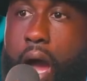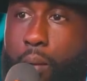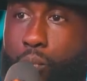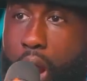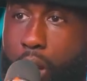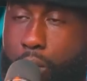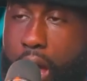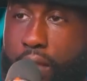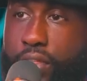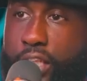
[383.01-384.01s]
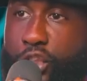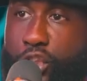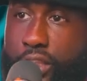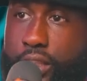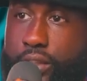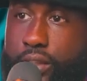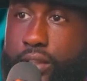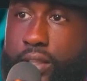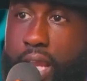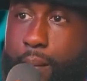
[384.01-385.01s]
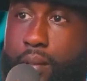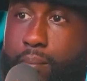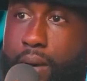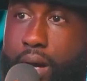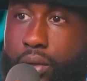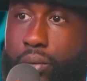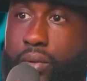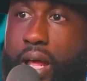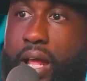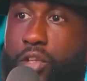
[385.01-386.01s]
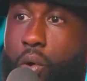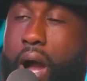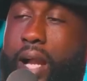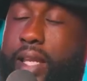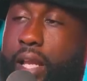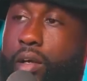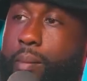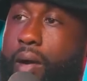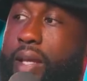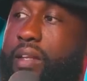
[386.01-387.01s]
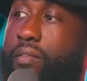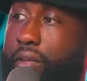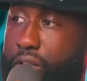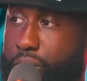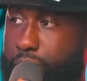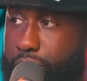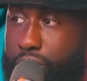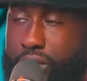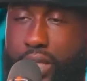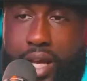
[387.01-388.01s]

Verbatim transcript: I, I I think Jesus came and modeled that. No, I care about individuals. Yep.